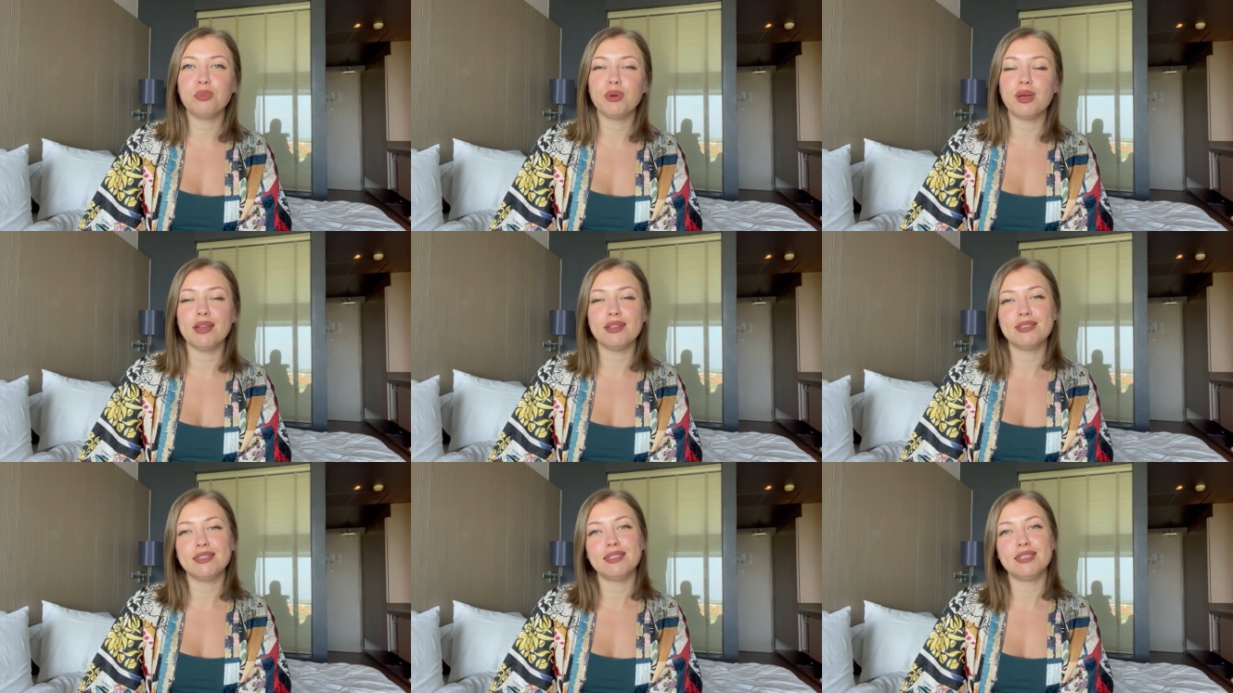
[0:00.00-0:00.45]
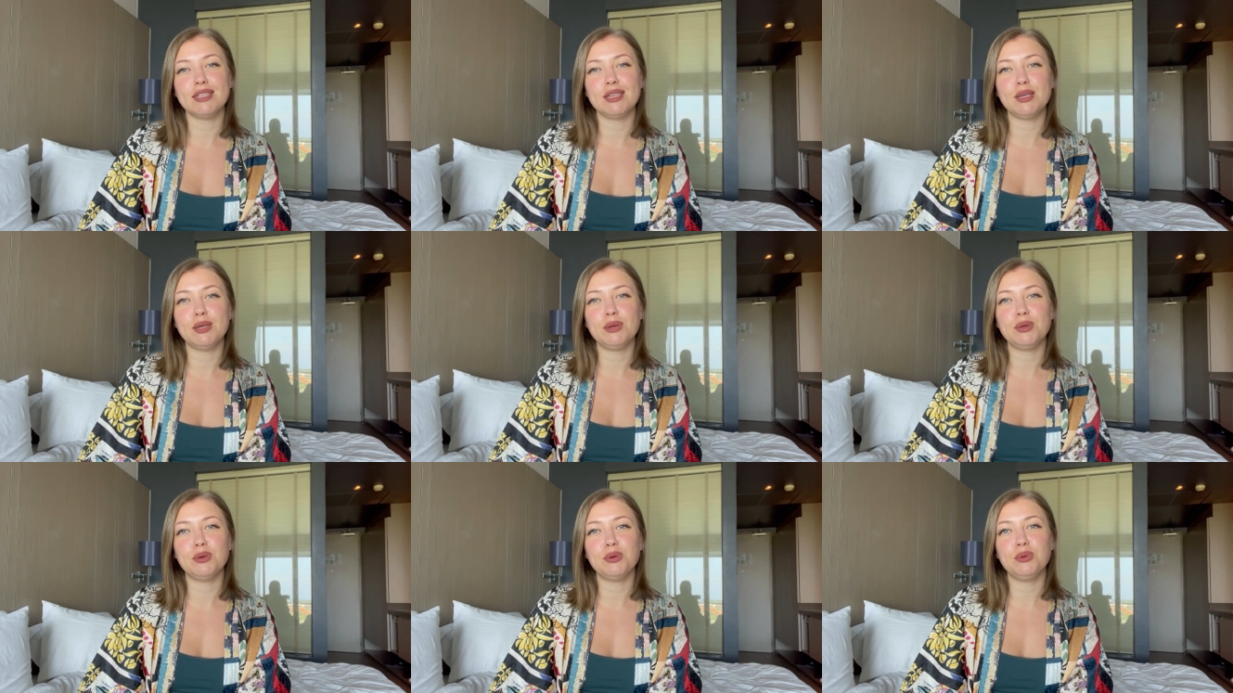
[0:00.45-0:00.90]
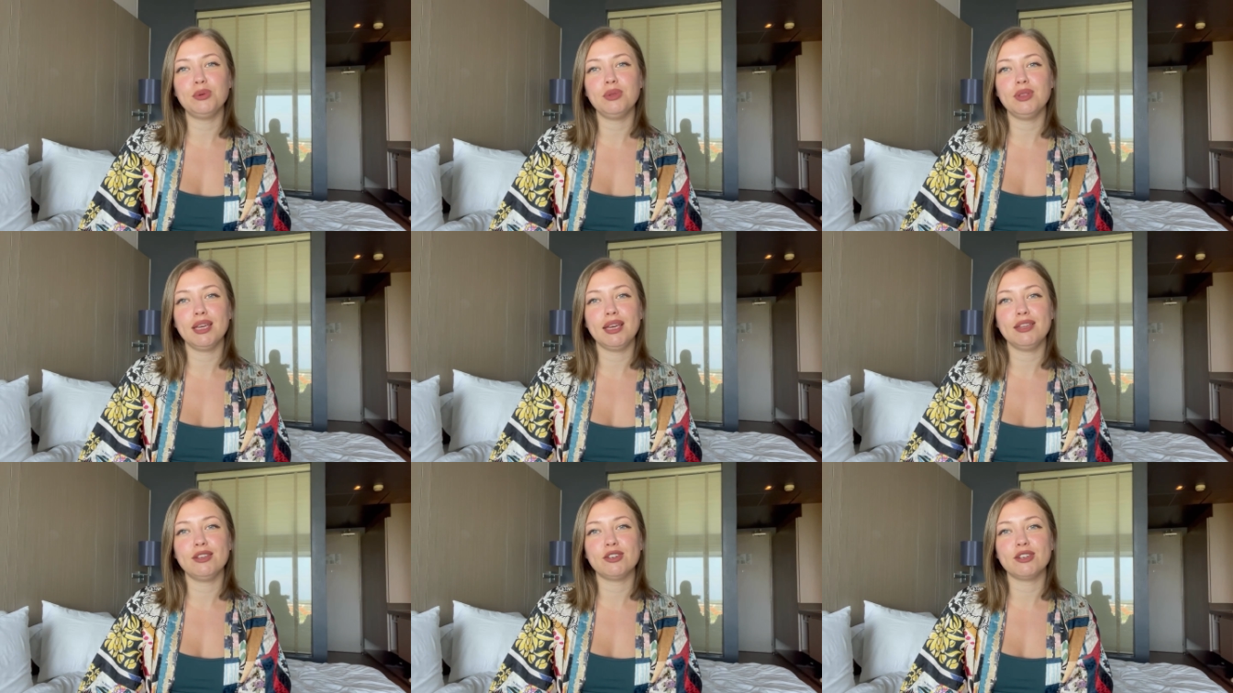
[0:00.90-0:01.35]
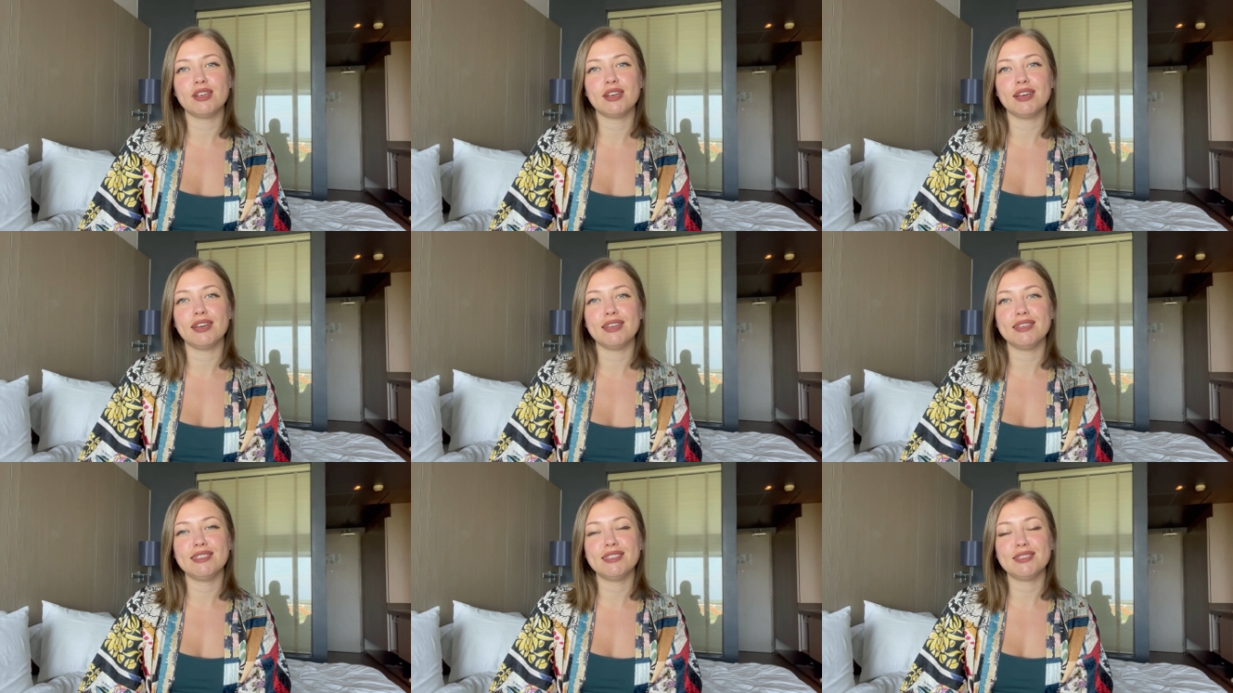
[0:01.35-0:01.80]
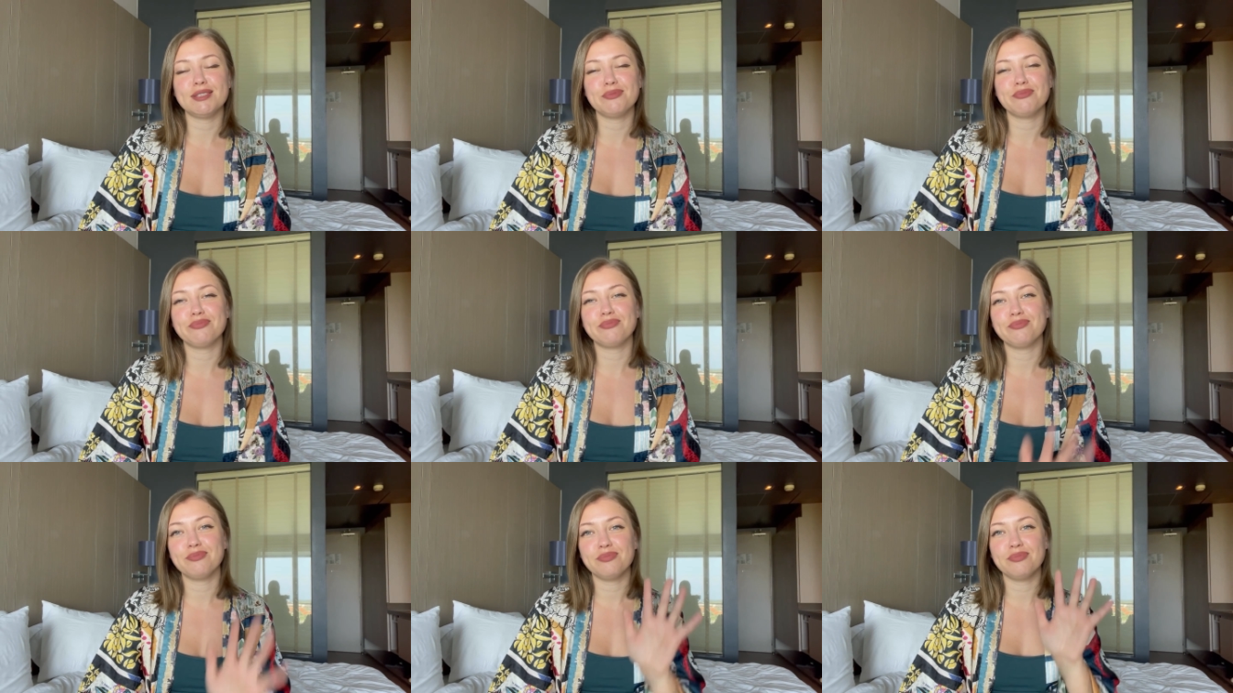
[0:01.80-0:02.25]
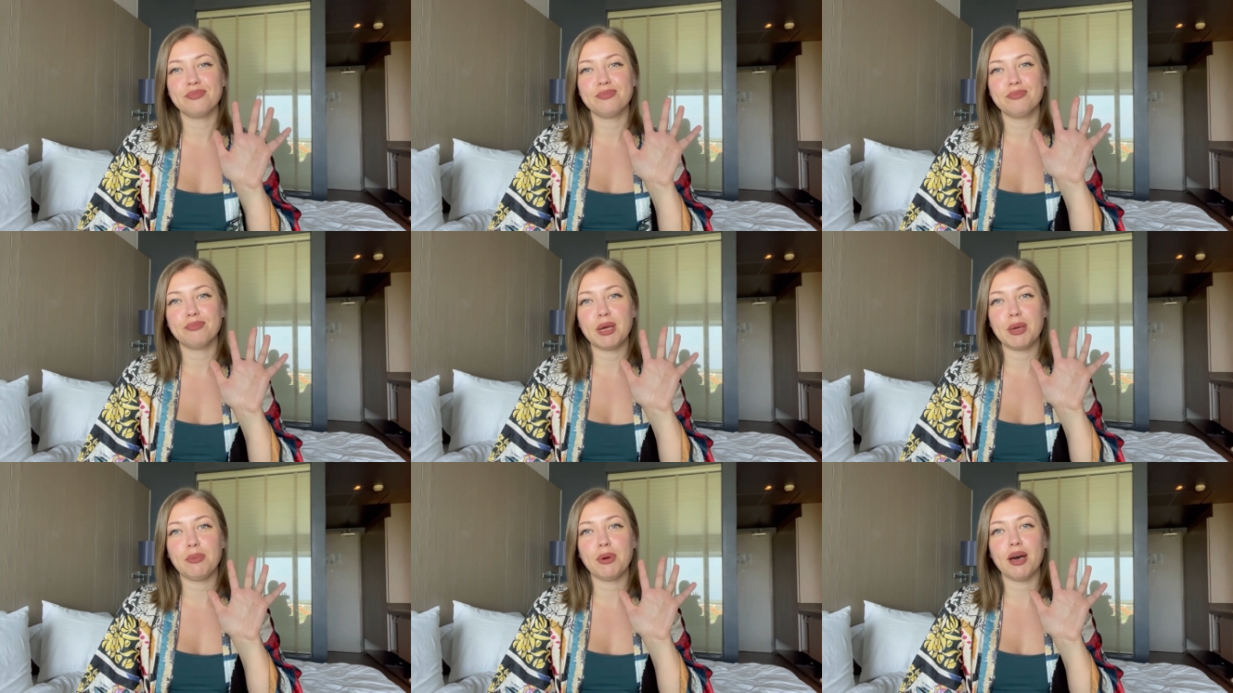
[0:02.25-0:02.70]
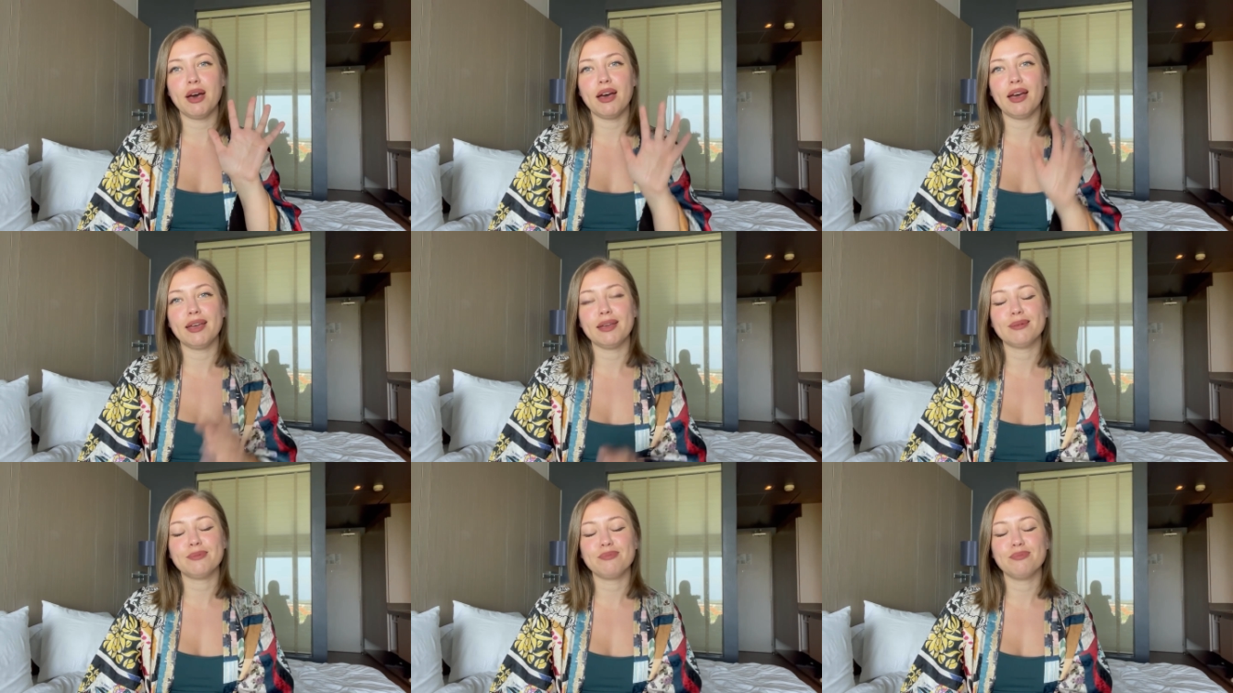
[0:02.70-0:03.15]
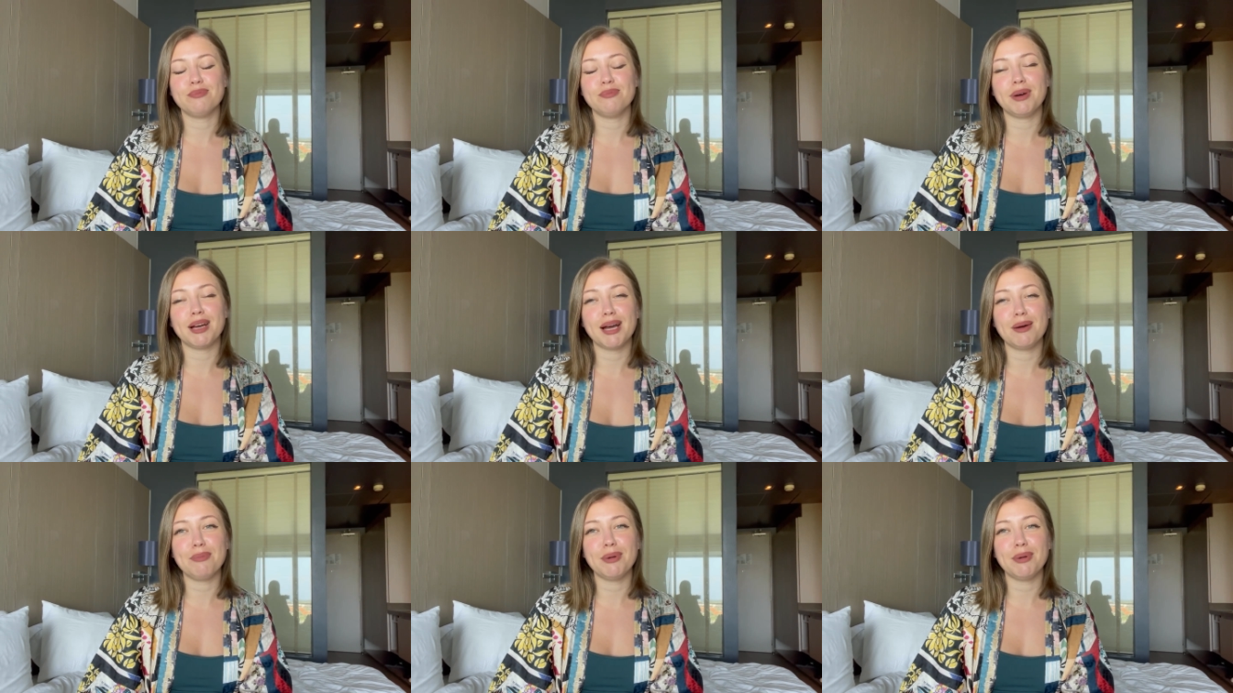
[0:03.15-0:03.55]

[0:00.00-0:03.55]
and see you later, guys. Bye bye. Paka